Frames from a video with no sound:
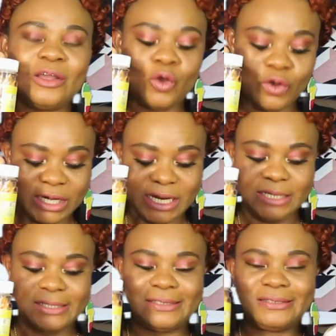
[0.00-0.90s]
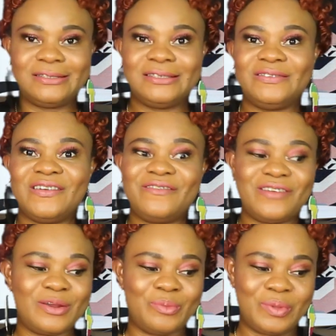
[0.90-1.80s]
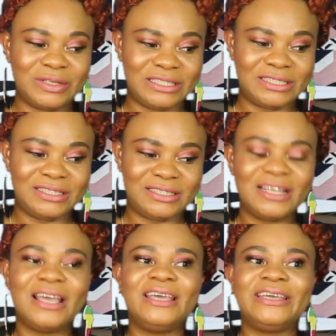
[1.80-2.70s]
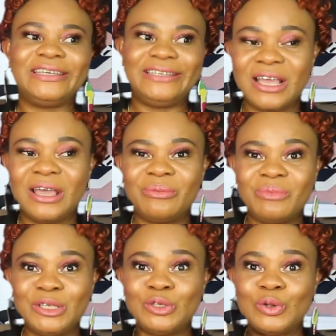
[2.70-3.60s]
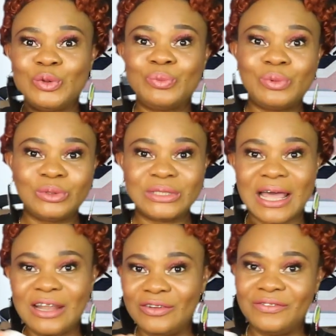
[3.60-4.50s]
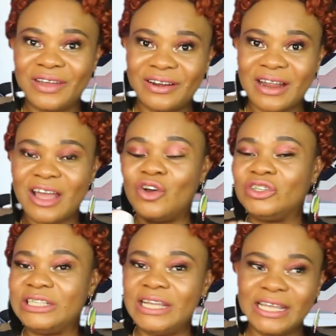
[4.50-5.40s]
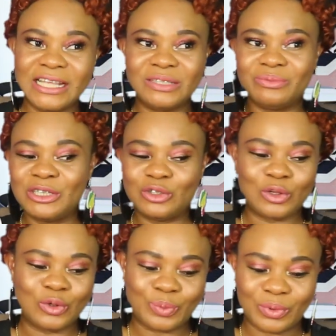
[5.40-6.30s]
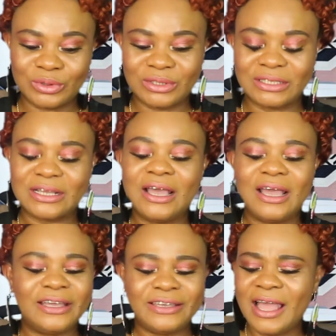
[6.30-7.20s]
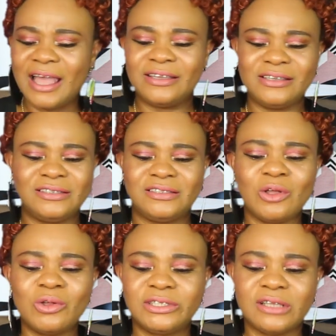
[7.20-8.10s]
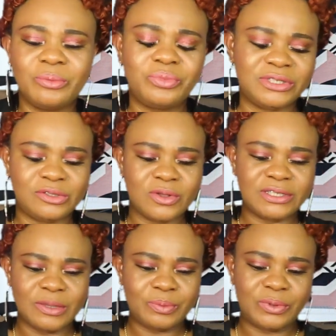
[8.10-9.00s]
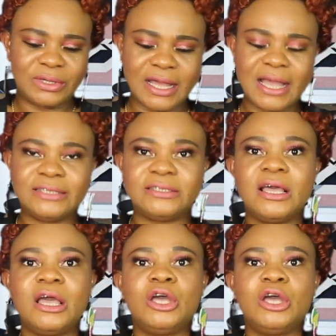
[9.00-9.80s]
on it. It is very very important. Make sure you put aloe vera on it. Make sure you put, yeah, it's so simple, it's so simple, guys.